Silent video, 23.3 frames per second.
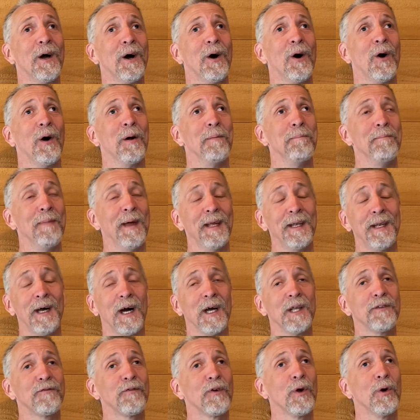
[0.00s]
on May
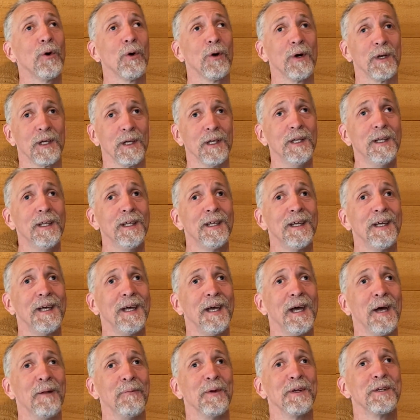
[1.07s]
ninth for Oregon
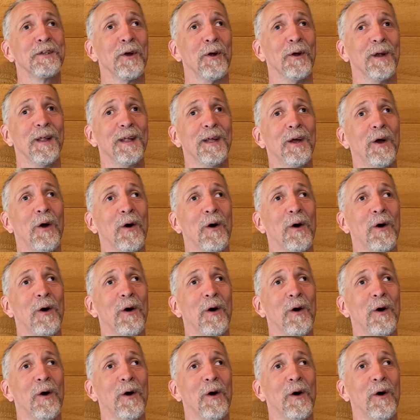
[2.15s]
and returning